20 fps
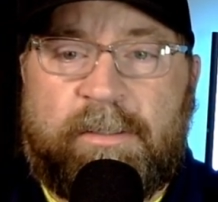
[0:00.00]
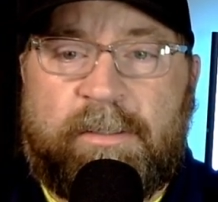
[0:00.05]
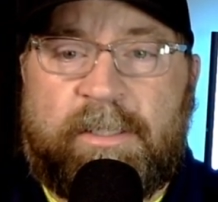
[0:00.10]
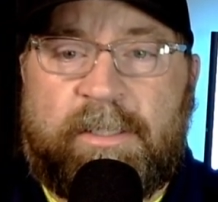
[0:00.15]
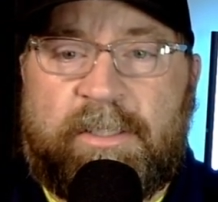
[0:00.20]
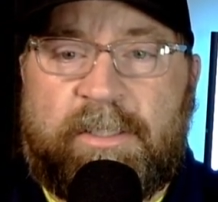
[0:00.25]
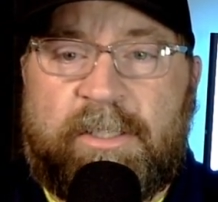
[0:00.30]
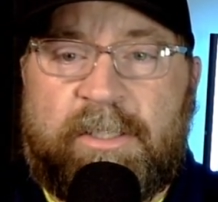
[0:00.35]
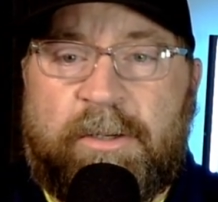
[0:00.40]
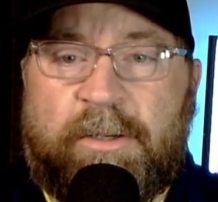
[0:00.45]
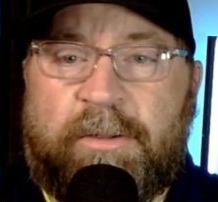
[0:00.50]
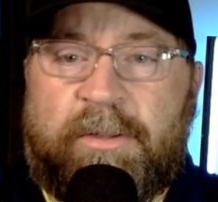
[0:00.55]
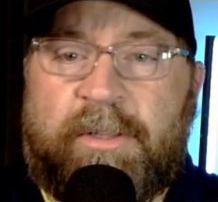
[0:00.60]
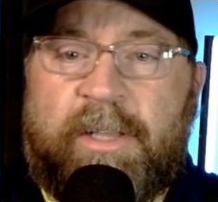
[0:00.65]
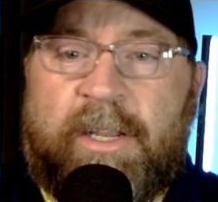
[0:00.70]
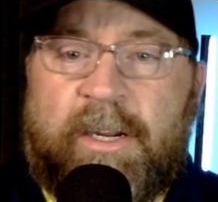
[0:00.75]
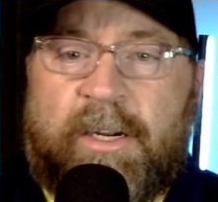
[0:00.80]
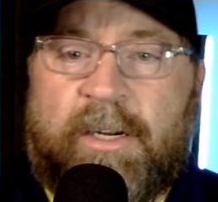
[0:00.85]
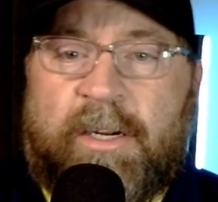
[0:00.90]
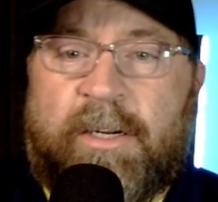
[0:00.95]
And so
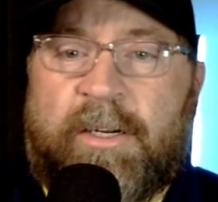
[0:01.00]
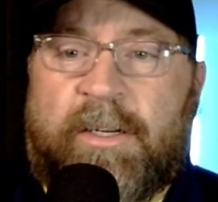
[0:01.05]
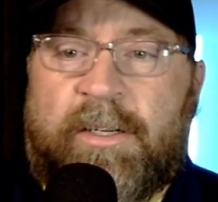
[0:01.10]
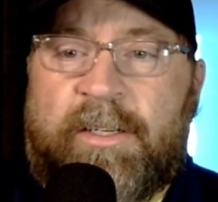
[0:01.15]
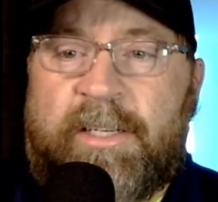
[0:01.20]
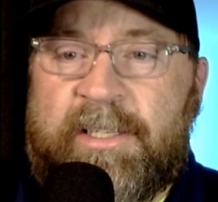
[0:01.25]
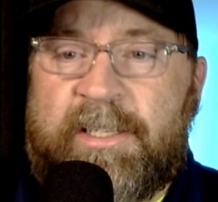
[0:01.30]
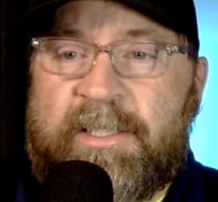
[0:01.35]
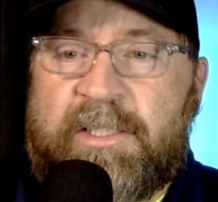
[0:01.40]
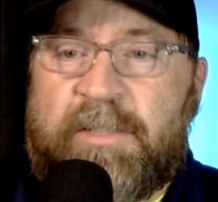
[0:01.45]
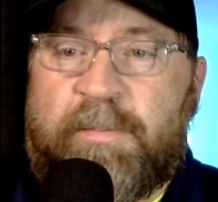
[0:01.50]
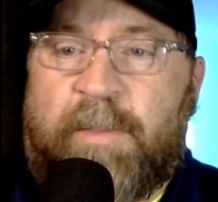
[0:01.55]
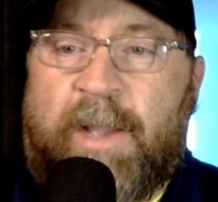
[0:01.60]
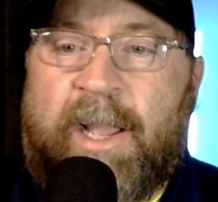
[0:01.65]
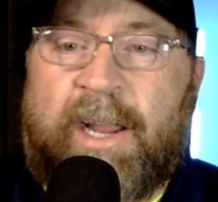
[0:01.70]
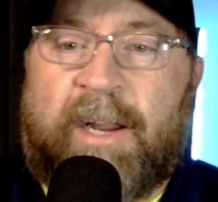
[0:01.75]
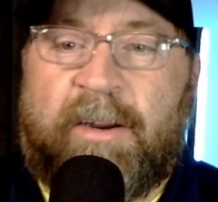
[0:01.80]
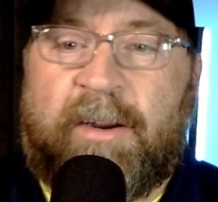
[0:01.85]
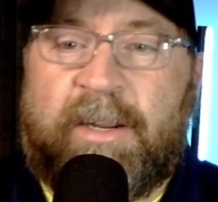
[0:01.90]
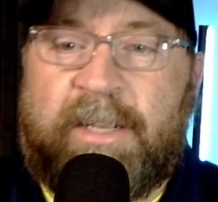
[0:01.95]
they're
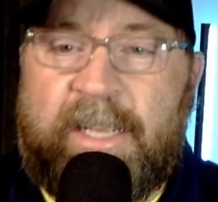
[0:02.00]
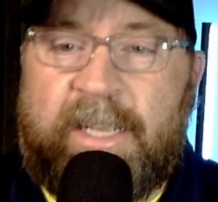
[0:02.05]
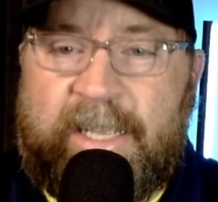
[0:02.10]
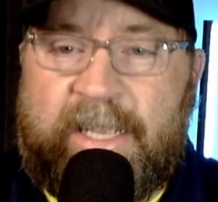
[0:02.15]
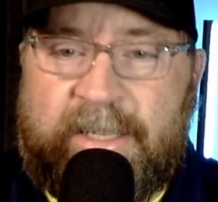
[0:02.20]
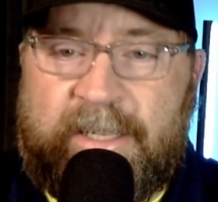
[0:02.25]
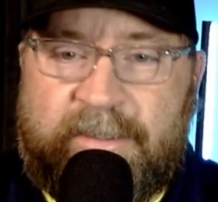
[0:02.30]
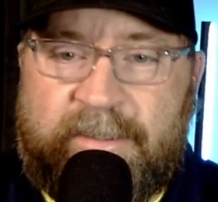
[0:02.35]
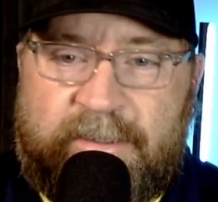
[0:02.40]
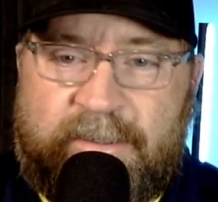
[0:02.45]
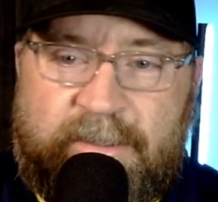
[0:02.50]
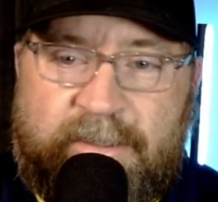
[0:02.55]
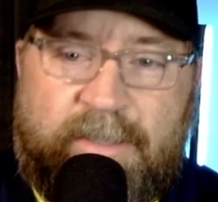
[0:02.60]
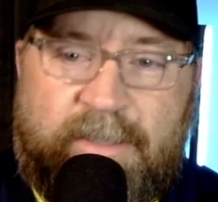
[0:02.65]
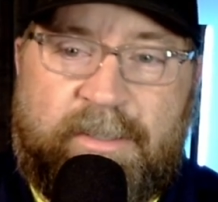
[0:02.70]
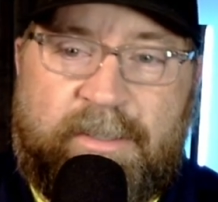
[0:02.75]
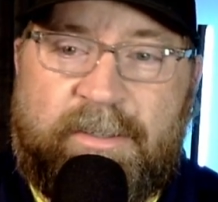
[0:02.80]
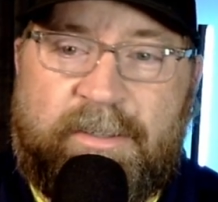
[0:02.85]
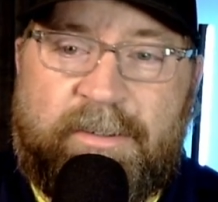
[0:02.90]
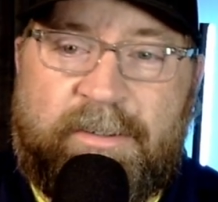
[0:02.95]
conspiring against
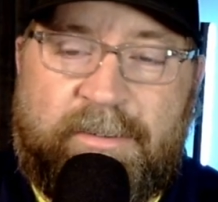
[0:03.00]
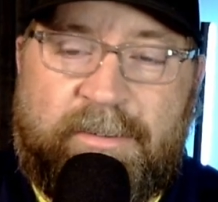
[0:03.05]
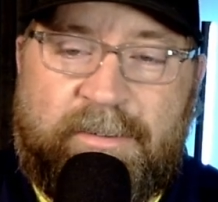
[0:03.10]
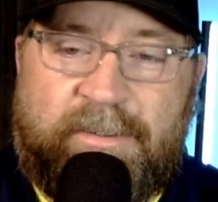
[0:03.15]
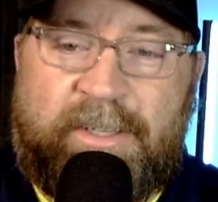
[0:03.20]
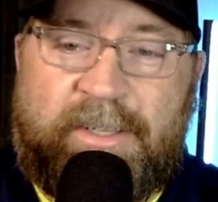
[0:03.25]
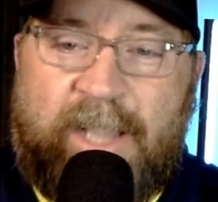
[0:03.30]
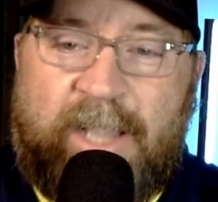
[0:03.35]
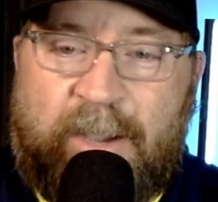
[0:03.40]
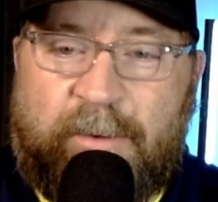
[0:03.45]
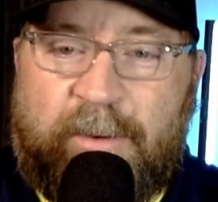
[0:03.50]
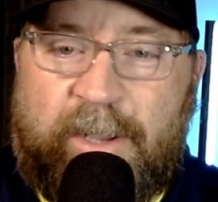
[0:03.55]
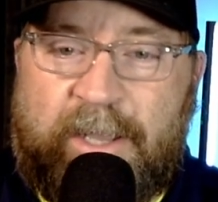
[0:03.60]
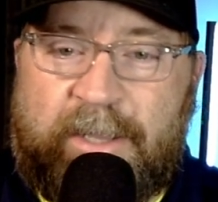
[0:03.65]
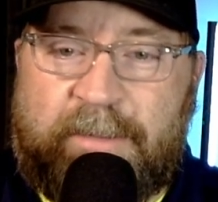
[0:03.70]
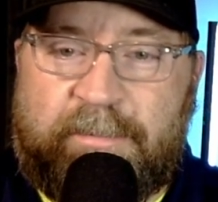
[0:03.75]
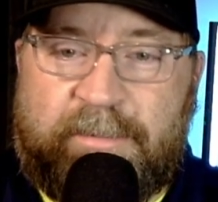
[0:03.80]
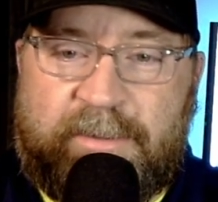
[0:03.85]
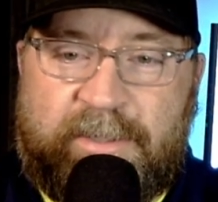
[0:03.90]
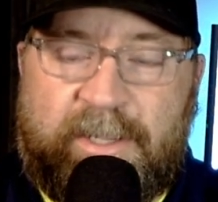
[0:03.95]
Yahweh
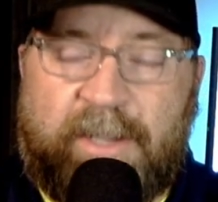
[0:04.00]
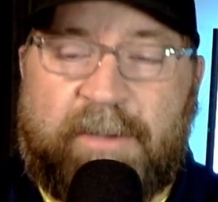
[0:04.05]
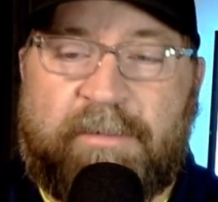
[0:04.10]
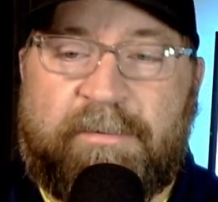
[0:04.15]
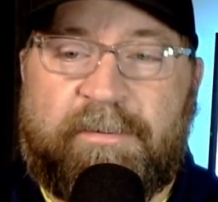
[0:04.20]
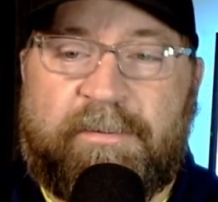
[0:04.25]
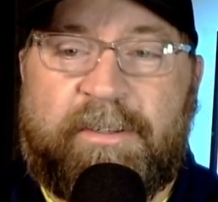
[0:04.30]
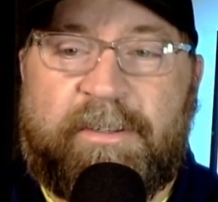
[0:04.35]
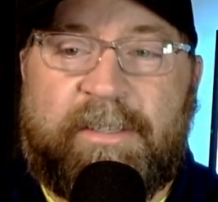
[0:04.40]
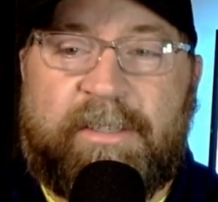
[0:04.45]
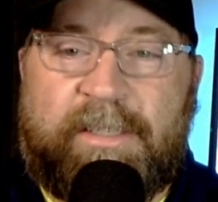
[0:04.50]
himself.